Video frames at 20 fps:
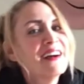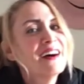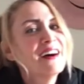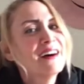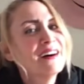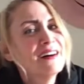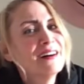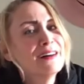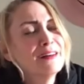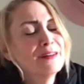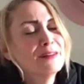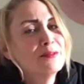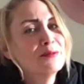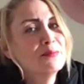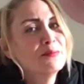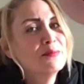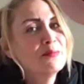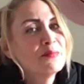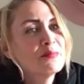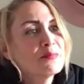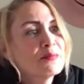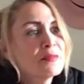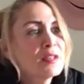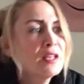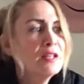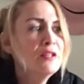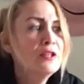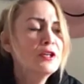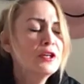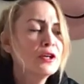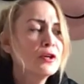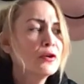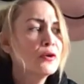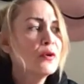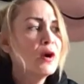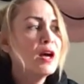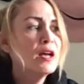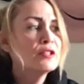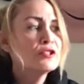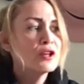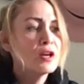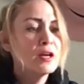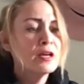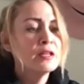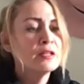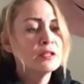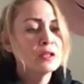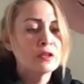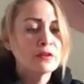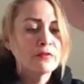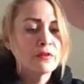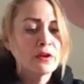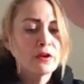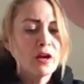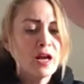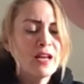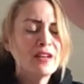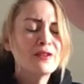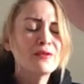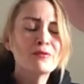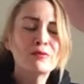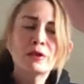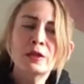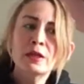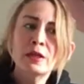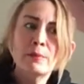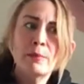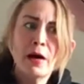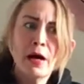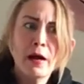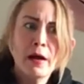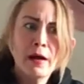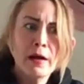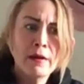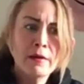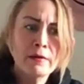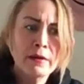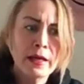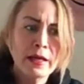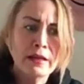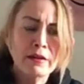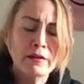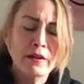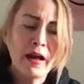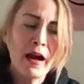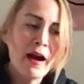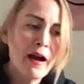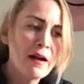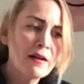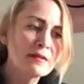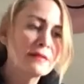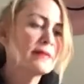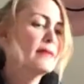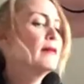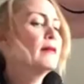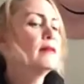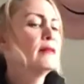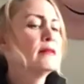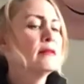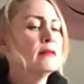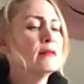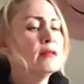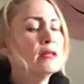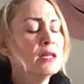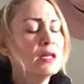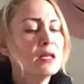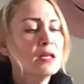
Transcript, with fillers: Um, you know, I try and look for I don't really buy like glass and